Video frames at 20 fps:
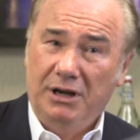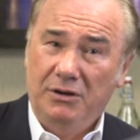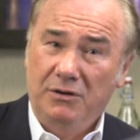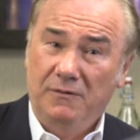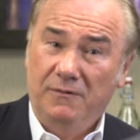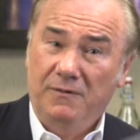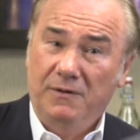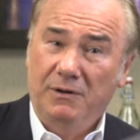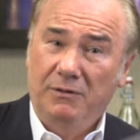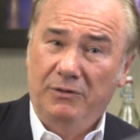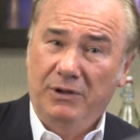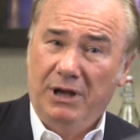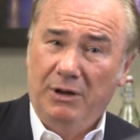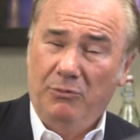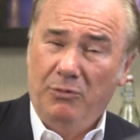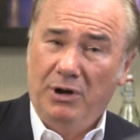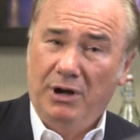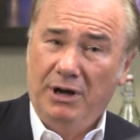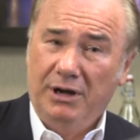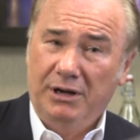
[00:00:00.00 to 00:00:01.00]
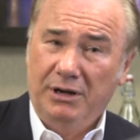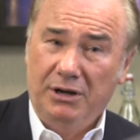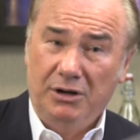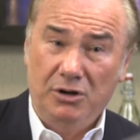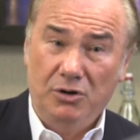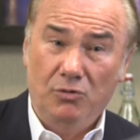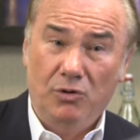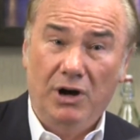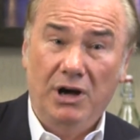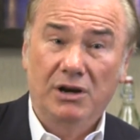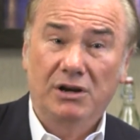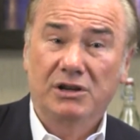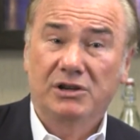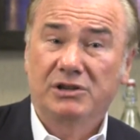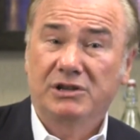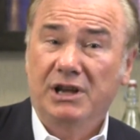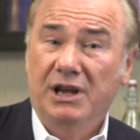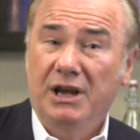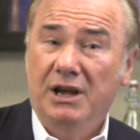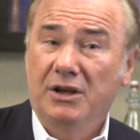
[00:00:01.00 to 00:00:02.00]
and you feel that market and you
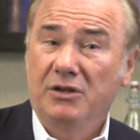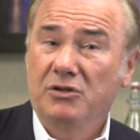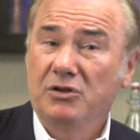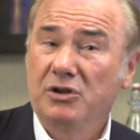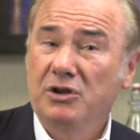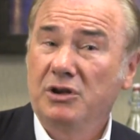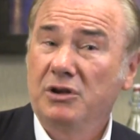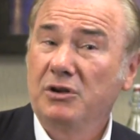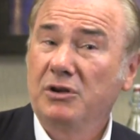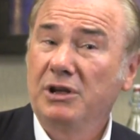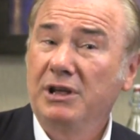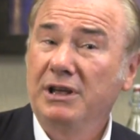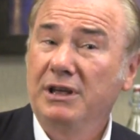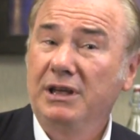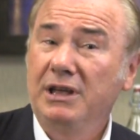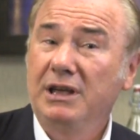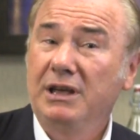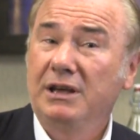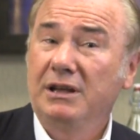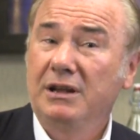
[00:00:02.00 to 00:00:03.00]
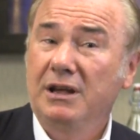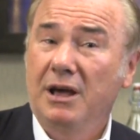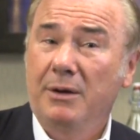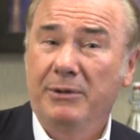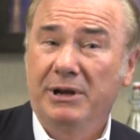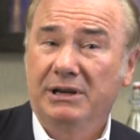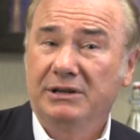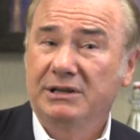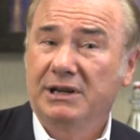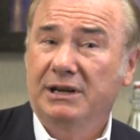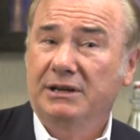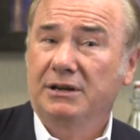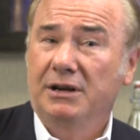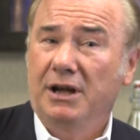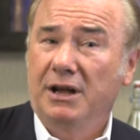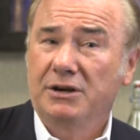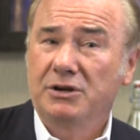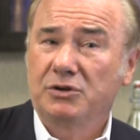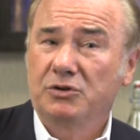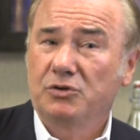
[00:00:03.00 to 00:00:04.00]
understand the economic,
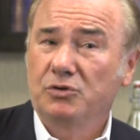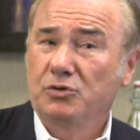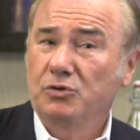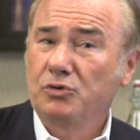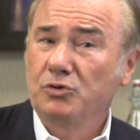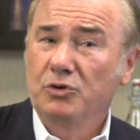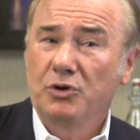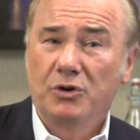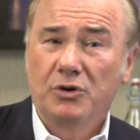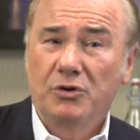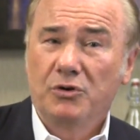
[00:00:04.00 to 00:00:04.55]
technological,